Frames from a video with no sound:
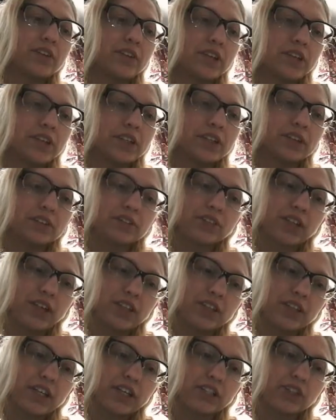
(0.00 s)
D.
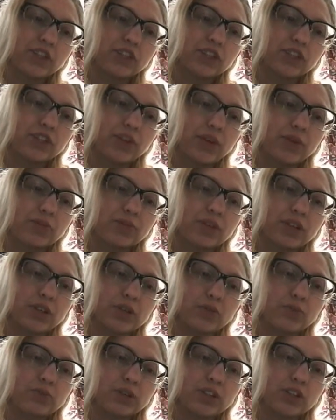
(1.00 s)
Citations of
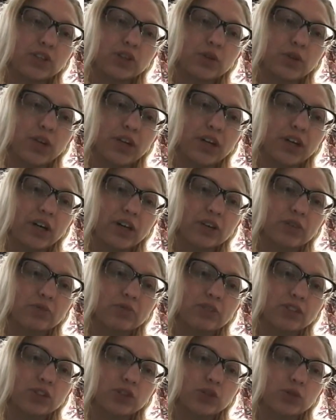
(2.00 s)
the official and
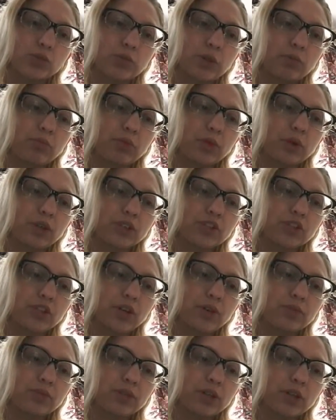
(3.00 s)
unofficial reports
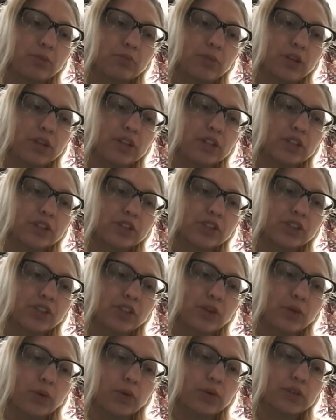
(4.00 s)
of the opinions
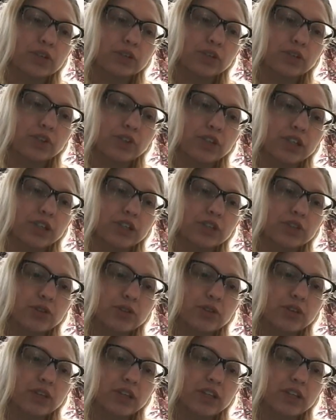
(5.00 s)
and orders
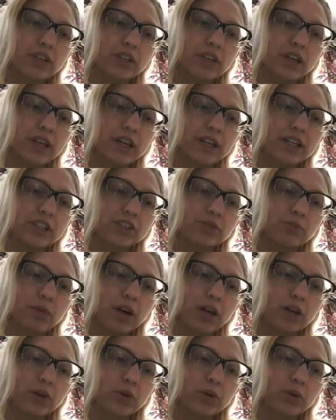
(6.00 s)
entered in the case
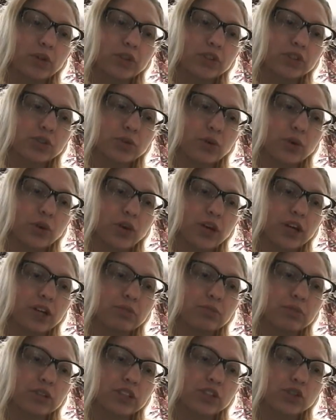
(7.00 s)
by courts or
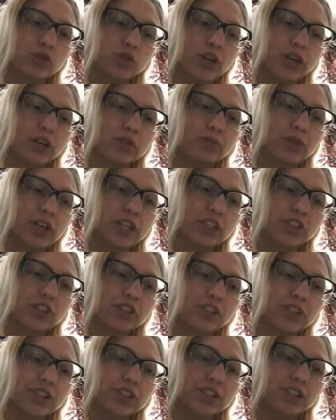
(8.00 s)
administrative
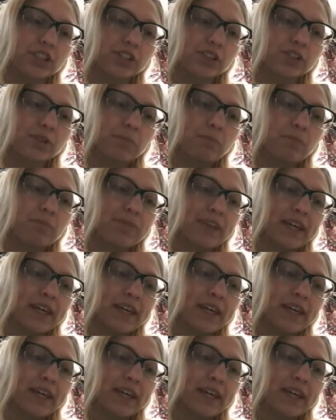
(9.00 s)
agencies.